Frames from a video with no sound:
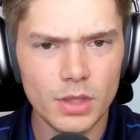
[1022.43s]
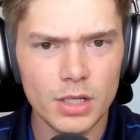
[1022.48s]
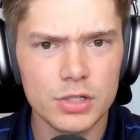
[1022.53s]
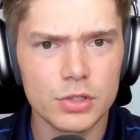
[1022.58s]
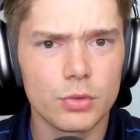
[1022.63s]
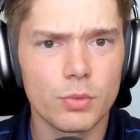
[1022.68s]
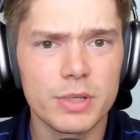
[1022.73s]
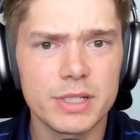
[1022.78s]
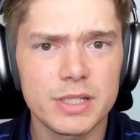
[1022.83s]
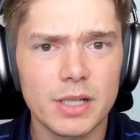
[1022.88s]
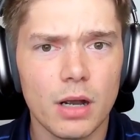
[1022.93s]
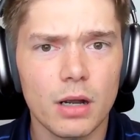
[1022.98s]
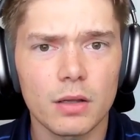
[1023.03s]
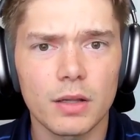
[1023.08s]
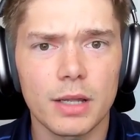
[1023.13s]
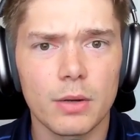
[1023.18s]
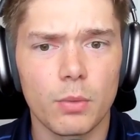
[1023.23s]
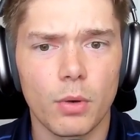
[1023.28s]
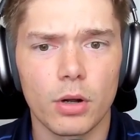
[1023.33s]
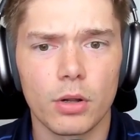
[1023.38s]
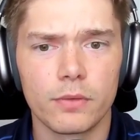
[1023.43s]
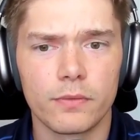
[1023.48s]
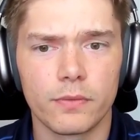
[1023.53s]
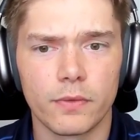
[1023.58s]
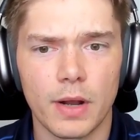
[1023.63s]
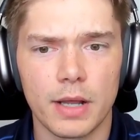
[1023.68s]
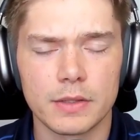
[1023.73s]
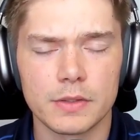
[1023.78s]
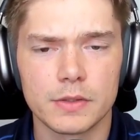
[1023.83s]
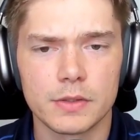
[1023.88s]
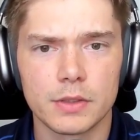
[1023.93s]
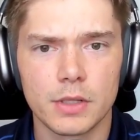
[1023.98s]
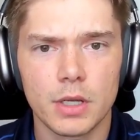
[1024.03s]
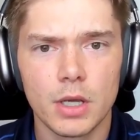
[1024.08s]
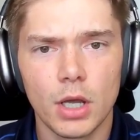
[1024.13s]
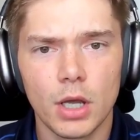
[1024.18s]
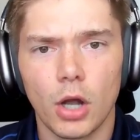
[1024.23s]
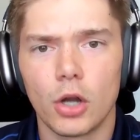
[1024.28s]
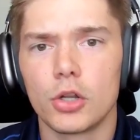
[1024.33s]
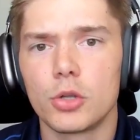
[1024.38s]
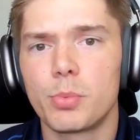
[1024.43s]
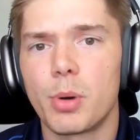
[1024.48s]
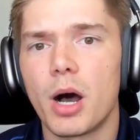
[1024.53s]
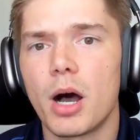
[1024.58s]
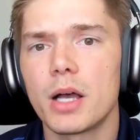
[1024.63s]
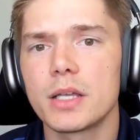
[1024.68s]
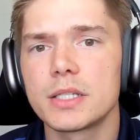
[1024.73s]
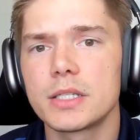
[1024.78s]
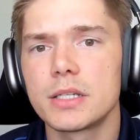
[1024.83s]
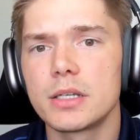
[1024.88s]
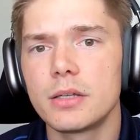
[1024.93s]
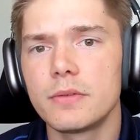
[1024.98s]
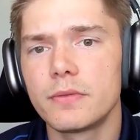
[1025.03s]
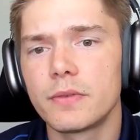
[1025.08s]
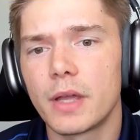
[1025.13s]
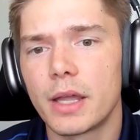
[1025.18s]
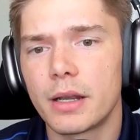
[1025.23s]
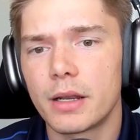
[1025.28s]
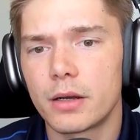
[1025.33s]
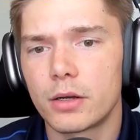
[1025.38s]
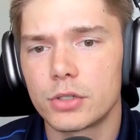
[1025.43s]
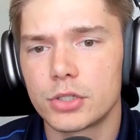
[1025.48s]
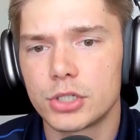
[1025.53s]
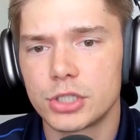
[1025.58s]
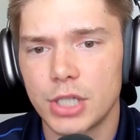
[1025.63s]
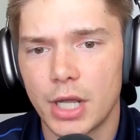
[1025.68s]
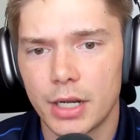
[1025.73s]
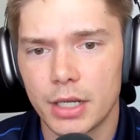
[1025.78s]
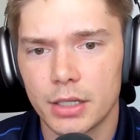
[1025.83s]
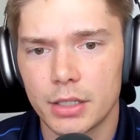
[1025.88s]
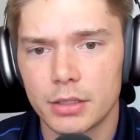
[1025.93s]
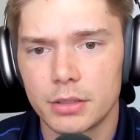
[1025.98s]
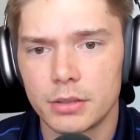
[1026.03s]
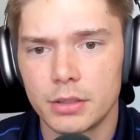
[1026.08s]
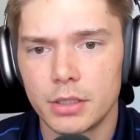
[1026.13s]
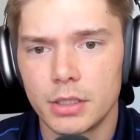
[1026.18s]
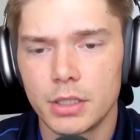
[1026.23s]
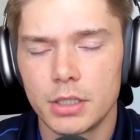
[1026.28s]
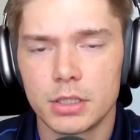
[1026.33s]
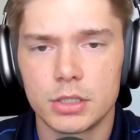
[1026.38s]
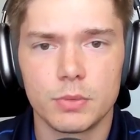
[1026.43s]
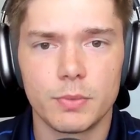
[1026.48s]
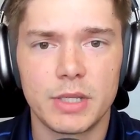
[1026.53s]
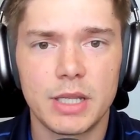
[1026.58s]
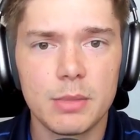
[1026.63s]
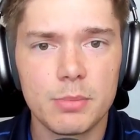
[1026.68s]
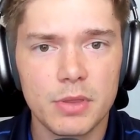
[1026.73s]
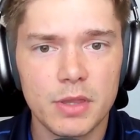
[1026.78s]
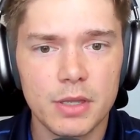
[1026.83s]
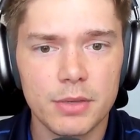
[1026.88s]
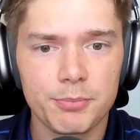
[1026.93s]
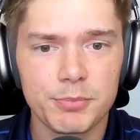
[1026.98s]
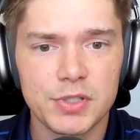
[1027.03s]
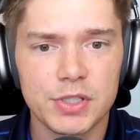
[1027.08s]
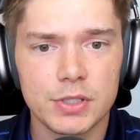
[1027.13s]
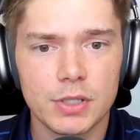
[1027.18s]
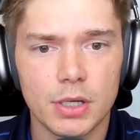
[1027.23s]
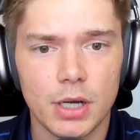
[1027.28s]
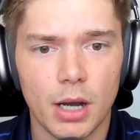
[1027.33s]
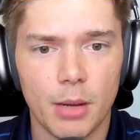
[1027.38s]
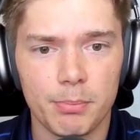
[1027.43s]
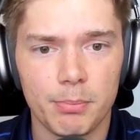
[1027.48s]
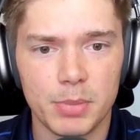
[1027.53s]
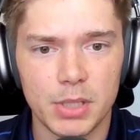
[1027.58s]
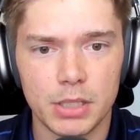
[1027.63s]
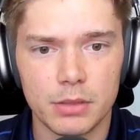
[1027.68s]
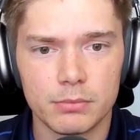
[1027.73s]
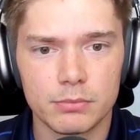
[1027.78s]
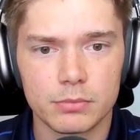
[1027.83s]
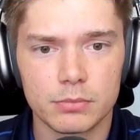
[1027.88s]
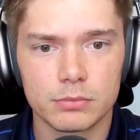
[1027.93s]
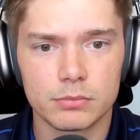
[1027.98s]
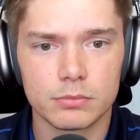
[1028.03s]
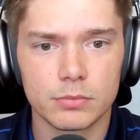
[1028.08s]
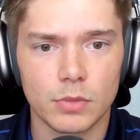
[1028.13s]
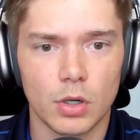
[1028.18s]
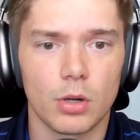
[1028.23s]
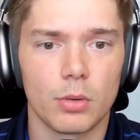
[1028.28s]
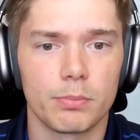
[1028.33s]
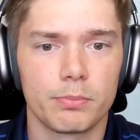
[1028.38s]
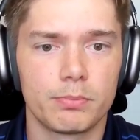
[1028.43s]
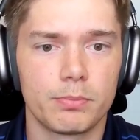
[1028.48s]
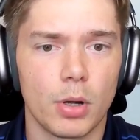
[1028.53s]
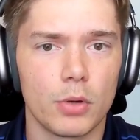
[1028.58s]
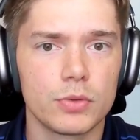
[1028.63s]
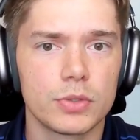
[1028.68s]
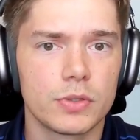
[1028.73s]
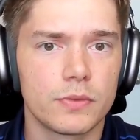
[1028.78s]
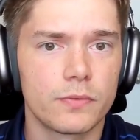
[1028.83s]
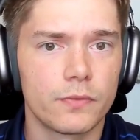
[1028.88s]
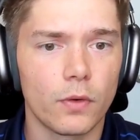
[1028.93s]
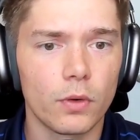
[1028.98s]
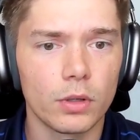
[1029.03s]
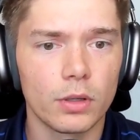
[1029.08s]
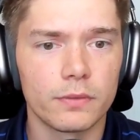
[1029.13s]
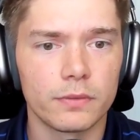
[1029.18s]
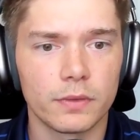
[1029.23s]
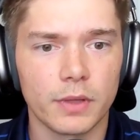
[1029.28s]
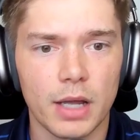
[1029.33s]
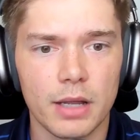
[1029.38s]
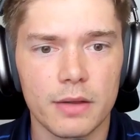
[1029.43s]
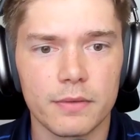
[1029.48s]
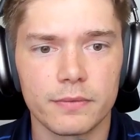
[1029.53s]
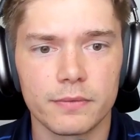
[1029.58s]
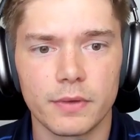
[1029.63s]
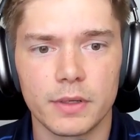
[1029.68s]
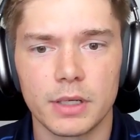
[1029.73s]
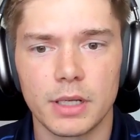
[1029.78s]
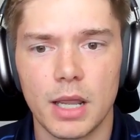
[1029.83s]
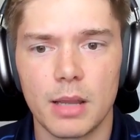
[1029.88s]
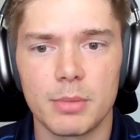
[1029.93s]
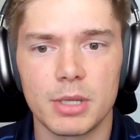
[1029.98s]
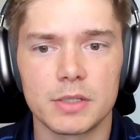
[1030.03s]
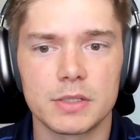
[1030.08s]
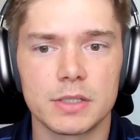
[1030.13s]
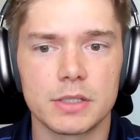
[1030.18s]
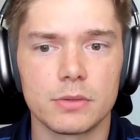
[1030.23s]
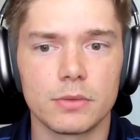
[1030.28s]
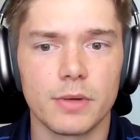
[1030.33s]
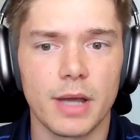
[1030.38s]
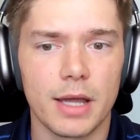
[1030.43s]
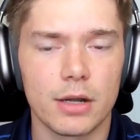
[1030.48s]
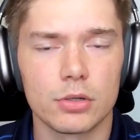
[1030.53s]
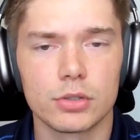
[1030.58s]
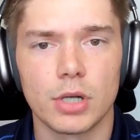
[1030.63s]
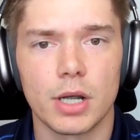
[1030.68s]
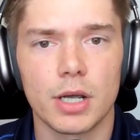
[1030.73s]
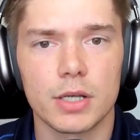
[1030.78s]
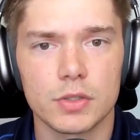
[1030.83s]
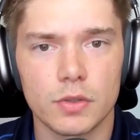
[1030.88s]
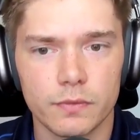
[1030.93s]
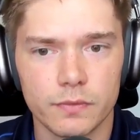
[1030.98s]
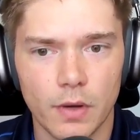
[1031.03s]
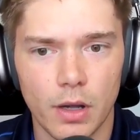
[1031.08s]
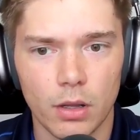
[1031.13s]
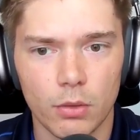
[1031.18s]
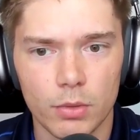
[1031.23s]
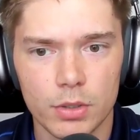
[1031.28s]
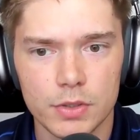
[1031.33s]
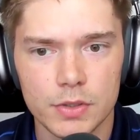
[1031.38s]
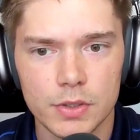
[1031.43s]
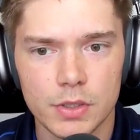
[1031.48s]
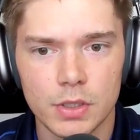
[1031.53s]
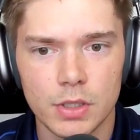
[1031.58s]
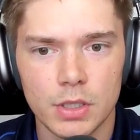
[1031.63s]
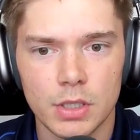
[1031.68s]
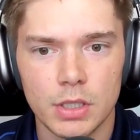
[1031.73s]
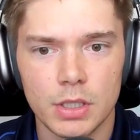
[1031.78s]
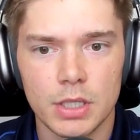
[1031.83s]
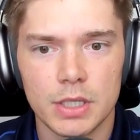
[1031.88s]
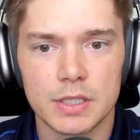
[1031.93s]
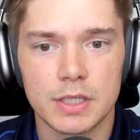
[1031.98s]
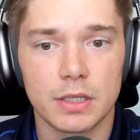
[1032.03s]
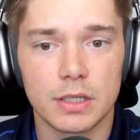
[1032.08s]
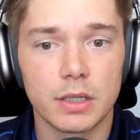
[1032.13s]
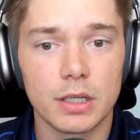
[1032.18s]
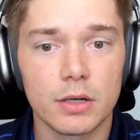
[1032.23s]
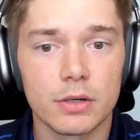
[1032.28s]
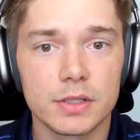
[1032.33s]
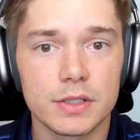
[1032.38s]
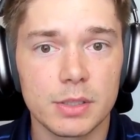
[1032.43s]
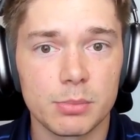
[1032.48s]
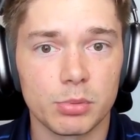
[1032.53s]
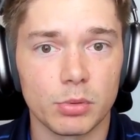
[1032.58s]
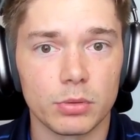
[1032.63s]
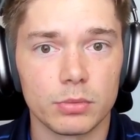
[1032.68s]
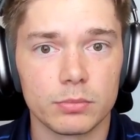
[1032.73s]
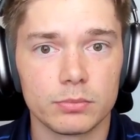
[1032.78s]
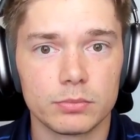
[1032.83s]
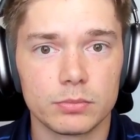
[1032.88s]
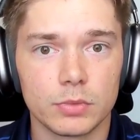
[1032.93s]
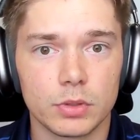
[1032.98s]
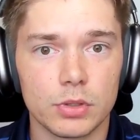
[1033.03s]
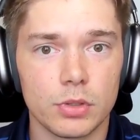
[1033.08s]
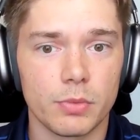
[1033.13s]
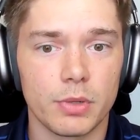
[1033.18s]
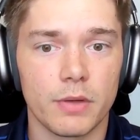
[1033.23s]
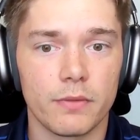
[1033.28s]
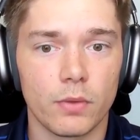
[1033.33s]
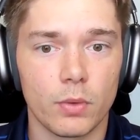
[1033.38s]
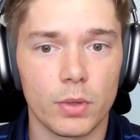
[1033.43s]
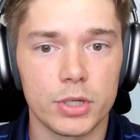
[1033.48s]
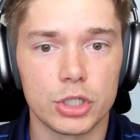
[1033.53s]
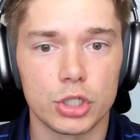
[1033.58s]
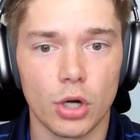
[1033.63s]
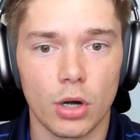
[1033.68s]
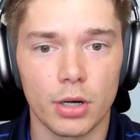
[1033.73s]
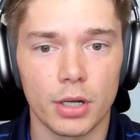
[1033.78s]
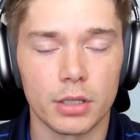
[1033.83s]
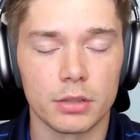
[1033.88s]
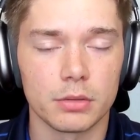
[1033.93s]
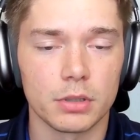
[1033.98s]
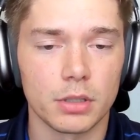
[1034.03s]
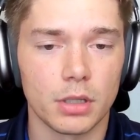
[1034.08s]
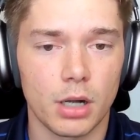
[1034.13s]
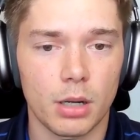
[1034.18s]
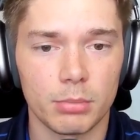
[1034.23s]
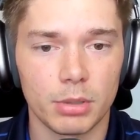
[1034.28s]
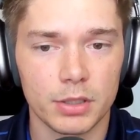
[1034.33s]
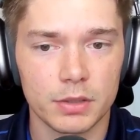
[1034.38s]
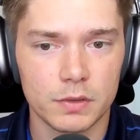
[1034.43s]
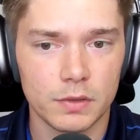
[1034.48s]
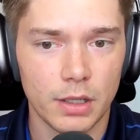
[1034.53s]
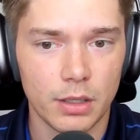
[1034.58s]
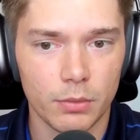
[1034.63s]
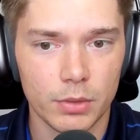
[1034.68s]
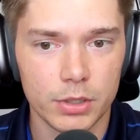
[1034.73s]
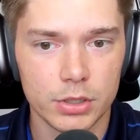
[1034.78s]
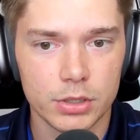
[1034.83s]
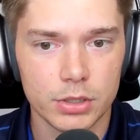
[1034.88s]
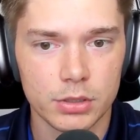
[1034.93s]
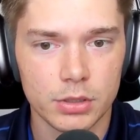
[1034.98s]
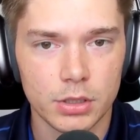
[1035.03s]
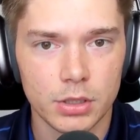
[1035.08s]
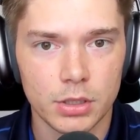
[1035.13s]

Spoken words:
Do we talk like we're good friends? Are you positive and energetic? Do we keep things upbeat? Or posts full of life and aiming to energize our followers? Is it clear and simple? Do we avoid jargon and complex language?